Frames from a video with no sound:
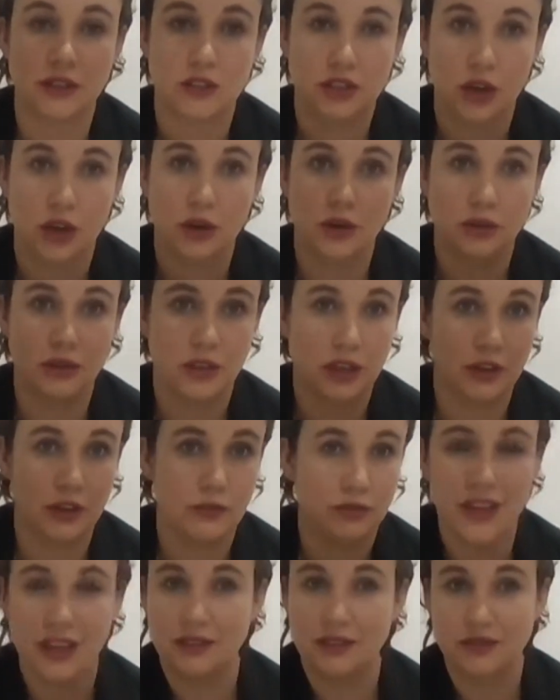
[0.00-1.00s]
So if
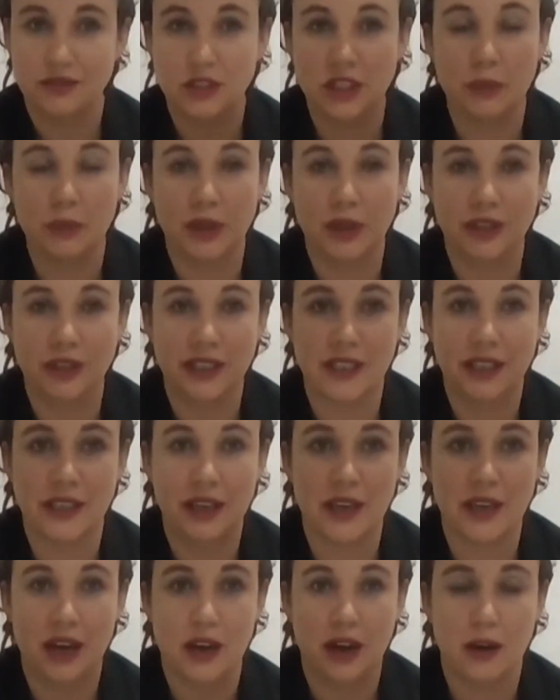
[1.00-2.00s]
they
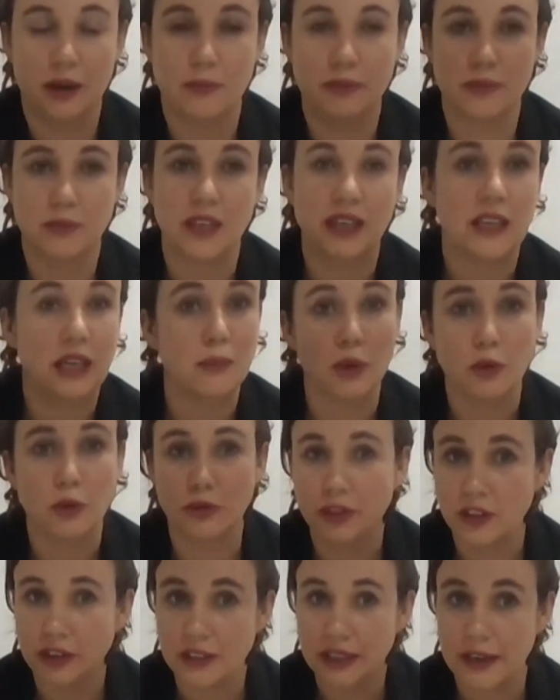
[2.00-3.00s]
typically, like
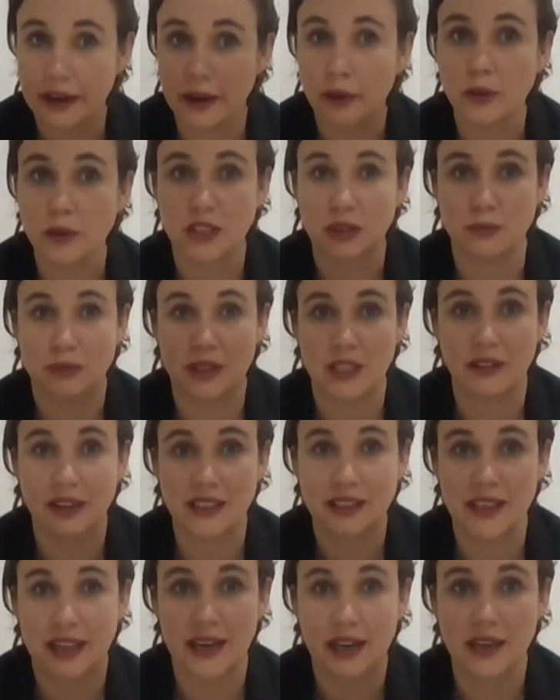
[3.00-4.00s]
hemophilia or something
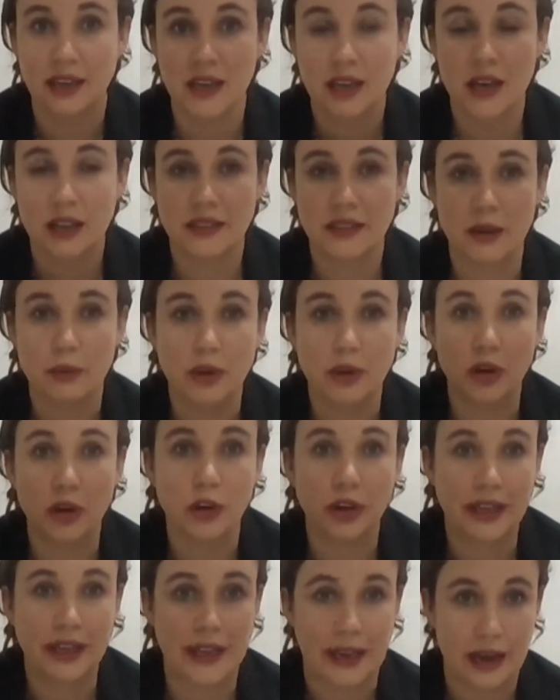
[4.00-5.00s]
like that, they would
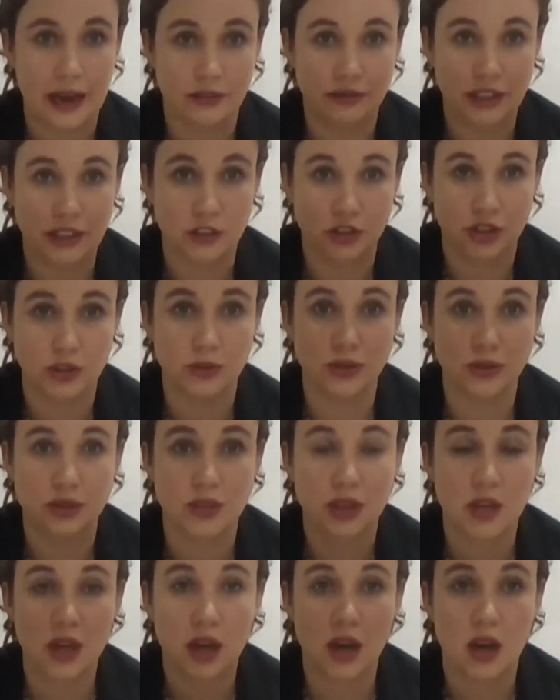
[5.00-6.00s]
already have
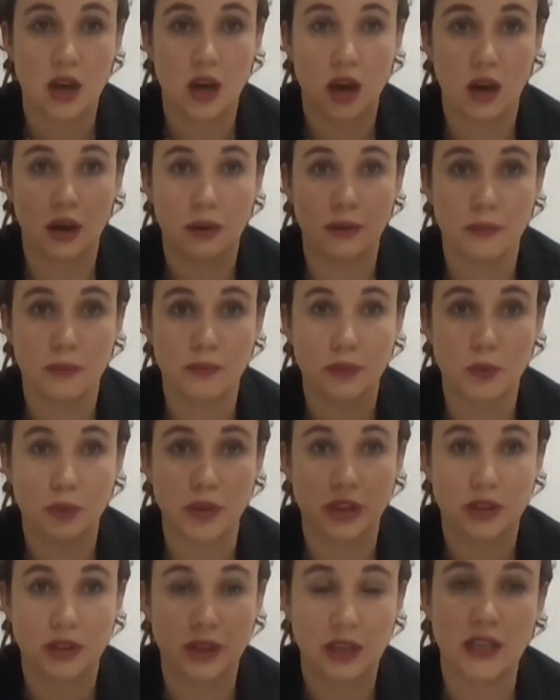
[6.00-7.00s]
issues
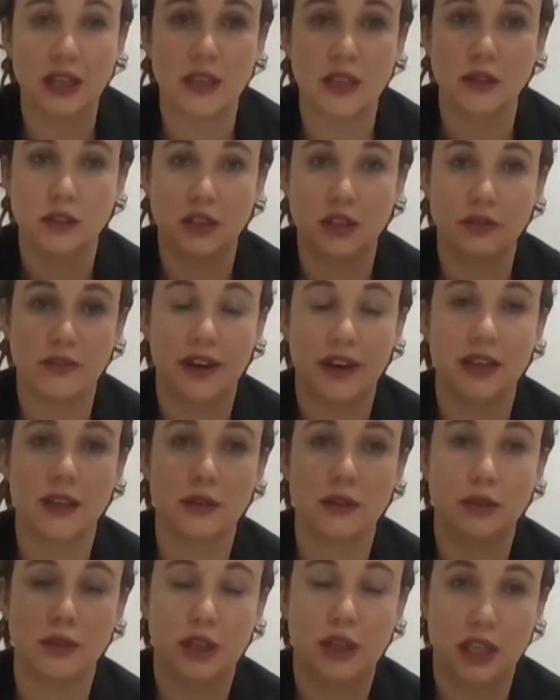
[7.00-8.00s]
with getting
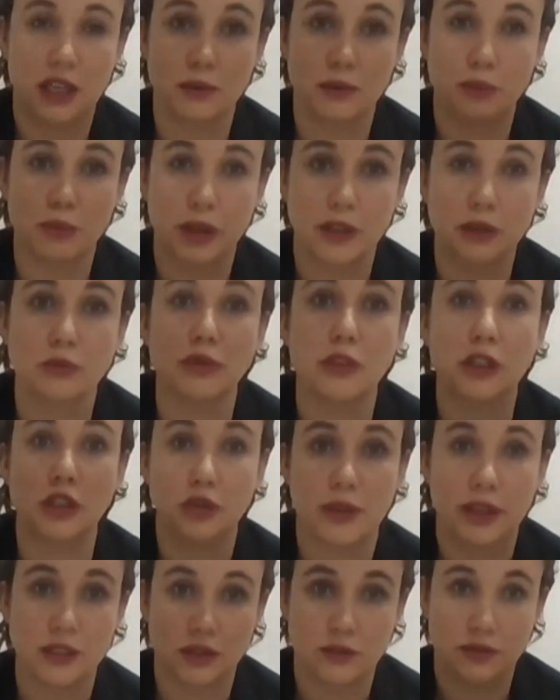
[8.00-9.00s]
blood
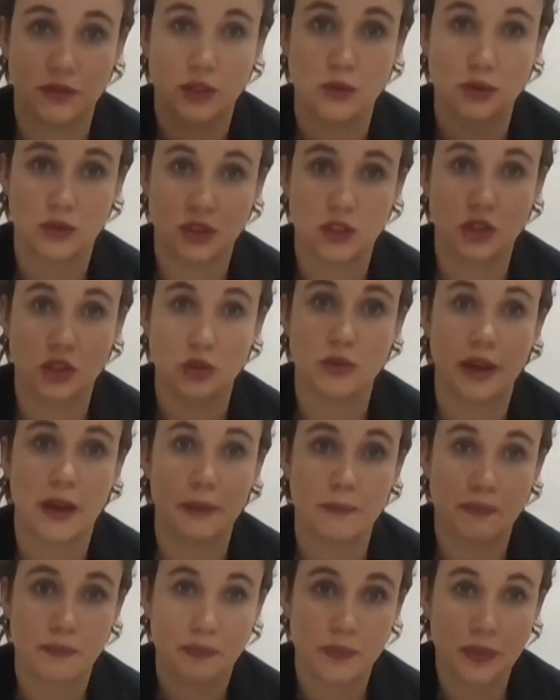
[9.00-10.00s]
retransfused to
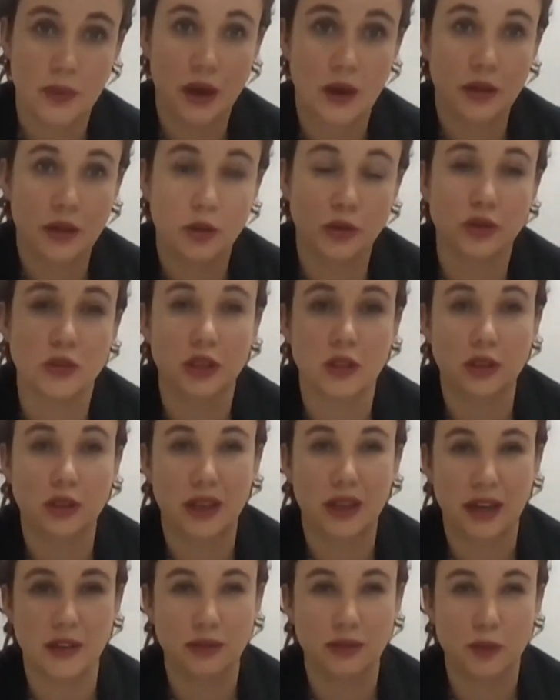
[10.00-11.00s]
them. Those are
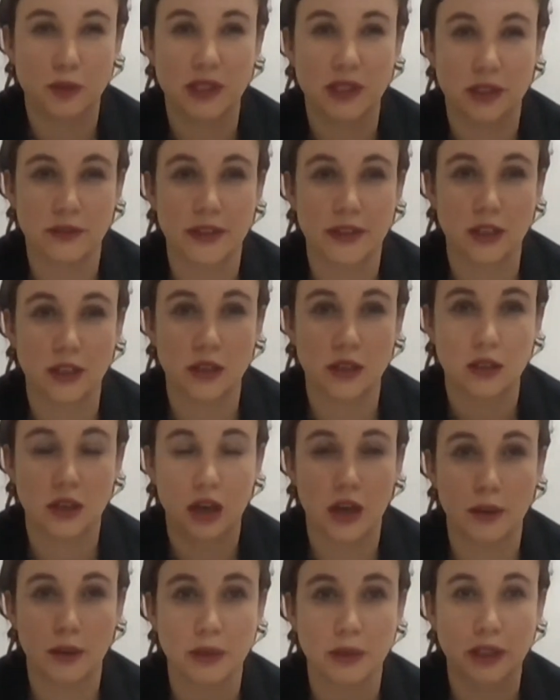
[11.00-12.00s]
the kind of specific
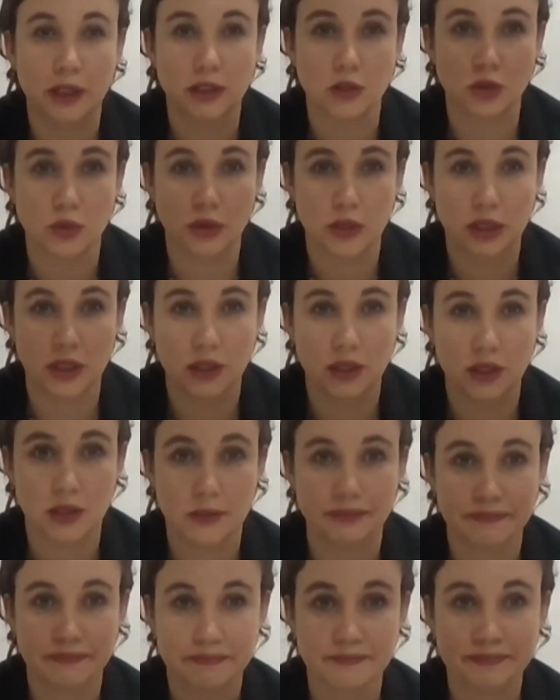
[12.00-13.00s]
blood
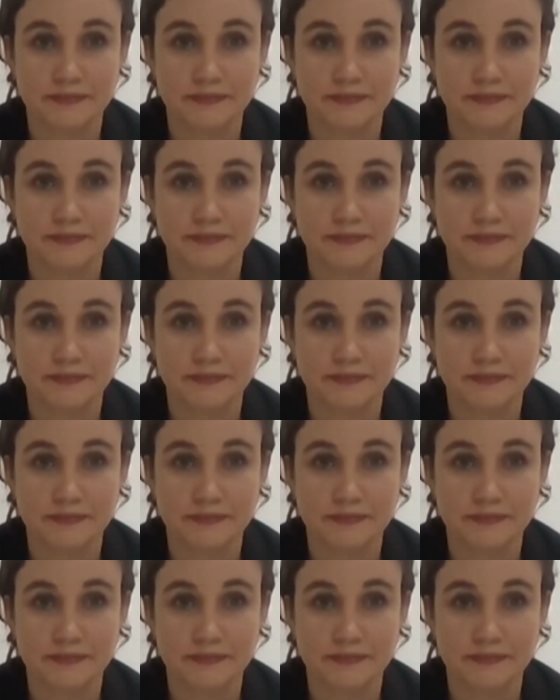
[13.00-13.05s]
disorders.